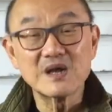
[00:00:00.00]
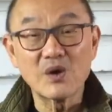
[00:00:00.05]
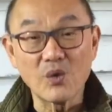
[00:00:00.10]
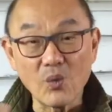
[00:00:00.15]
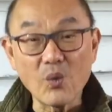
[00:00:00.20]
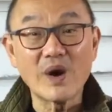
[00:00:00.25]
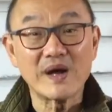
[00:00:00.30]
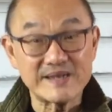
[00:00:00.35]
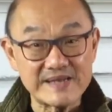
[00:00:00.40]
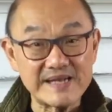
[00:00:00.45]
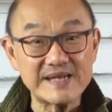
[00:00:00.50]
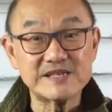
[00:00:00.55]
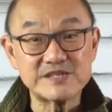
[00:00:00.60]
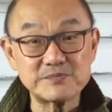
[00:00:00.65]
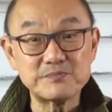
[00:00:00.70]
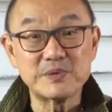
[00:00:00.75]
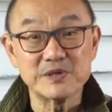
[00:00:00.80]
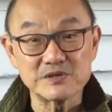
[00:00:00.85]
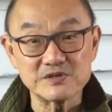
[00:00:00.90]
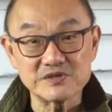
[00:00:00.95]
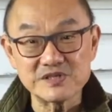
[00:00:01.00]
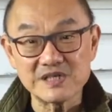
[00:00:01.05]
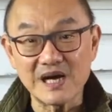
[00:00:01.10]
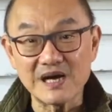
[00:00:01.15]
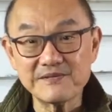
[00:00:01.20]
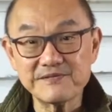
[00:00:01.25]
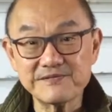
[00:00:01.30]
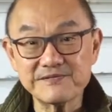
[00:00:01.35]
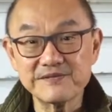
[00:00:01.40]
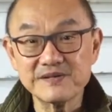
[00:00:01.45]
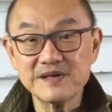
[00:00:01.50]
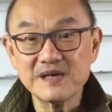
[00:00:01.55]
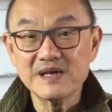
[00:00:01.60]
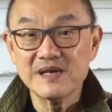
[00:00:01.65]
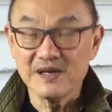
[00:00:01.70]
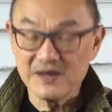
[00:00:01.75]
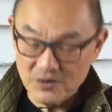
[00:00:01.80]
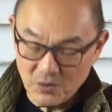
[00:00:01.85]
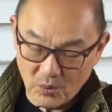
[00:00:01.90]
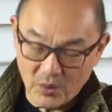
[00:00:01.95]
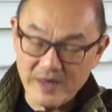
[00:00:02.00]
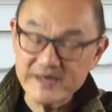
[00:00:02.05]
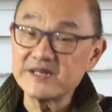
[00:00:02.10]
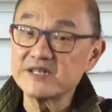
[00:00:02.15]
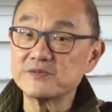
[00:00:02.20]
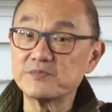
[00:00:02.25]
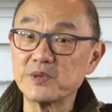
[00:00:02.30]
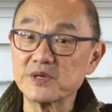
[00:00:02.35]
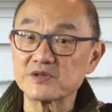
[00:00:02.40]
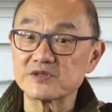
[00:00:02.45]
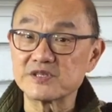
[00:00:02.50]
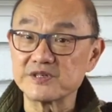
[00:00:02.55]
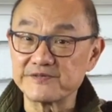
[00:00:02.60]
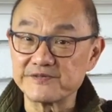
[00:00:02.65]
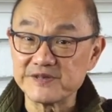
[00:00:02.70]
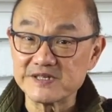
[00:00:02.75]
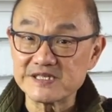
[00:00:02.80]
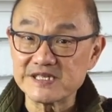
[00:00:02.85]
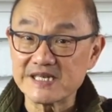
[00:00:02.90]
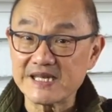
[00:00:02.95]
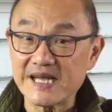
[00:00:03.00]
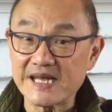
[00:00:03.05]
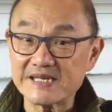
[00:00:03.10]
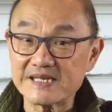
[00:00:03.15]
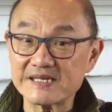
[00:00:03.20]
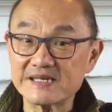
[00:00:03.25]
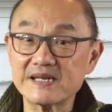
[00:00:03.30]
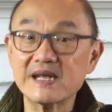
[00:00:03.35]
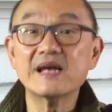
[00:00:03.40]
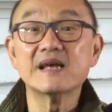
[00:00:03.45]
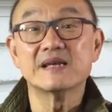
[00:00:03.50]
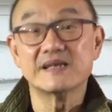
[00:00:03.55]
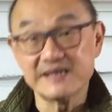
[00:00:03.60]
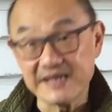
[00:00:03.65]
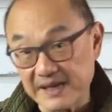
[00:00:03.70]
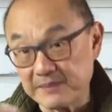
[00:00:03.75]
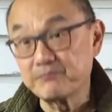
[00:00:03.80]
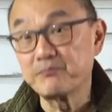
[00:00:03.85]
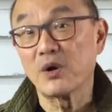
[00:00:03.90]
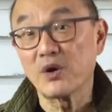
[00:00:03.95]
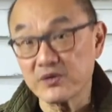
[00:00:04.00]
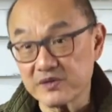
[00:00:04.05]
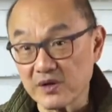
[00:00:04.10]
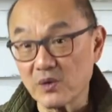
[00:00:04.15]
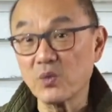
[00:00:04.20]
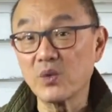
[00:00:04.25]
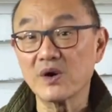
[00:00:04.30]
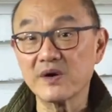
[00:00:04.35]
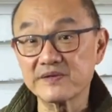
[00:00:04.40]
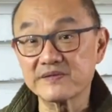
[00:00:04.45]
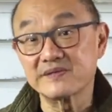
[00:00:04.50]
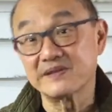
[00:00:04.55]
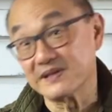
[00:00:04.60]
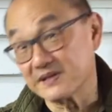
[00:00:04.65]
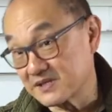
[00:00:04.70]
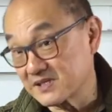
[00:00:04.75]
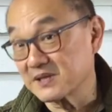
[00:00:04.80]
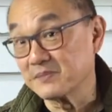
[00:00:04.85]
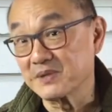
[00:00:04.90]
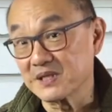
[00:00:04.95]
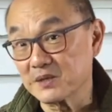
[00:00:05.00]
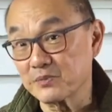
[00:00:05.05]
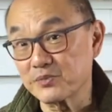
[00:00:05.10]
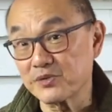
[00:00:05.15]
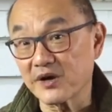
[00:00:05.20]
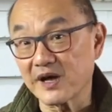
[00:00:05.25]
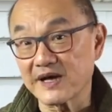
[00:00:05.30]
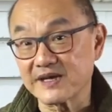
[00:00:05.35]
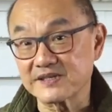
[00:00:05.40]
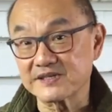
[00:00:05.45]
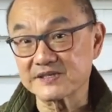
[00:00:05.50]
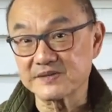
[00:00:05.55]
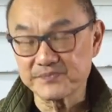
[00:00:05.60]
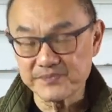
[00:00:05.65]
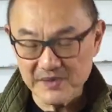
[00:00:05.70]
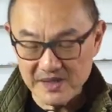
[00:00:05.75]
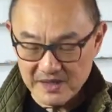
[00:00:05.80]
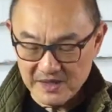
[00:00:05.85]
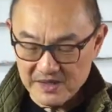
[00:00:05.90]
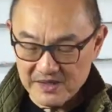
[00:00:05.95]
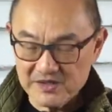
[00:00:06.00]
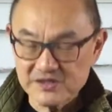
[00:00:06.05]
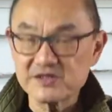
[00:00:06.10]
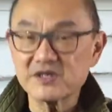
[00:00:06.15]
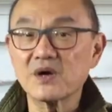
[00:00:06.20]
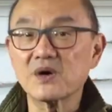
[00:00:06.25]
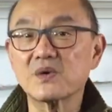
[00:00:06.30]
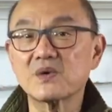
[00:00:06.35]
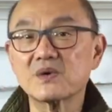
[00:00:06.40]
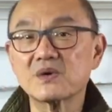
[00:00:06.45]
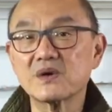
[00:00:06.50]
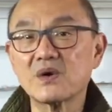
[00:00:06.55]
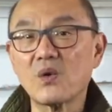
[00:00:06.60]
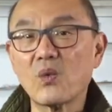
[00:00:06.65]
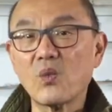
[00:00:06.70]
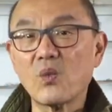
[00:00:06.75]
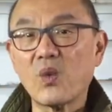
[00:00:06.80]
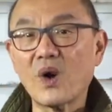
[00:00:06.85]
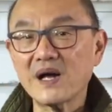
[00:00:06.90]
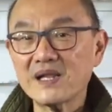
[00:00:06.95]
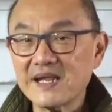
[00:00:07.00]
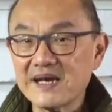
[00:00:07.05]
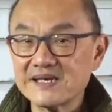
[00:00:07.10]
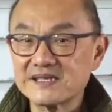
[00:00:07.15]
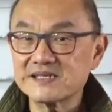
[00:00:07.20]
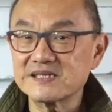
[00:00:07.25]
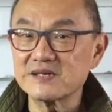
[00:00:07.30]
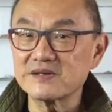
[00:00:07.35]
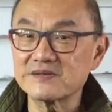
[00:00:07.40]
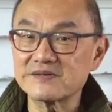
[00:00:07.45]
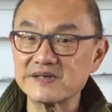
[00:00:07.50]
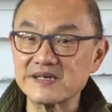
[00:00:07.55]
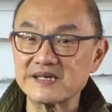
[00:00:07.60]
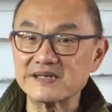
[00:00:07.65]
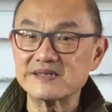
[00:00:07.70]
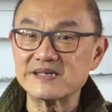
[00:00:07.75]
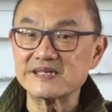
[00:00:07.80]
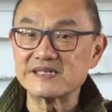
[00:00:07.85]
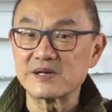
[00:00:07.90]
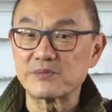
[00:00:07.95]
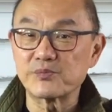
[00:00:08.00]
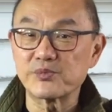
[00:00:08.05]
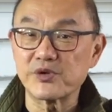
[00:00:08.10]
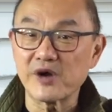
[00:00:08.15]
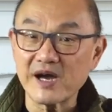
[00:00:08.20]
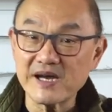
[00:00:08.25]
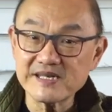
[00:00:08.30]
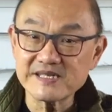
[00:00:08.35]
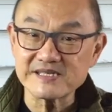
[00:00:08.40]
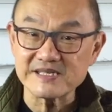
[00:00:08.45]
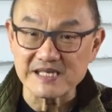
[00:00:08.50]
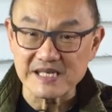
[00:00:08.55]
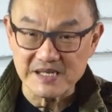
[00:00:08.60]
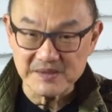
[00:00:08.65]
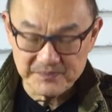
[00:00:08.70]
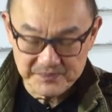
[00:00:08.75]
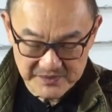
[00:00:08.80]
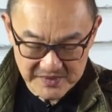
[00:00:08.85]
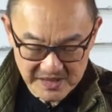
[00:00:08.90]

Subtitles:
One is built tough, one is built sophisticated, yet both are worth the similar price. So while I still think these are pricey,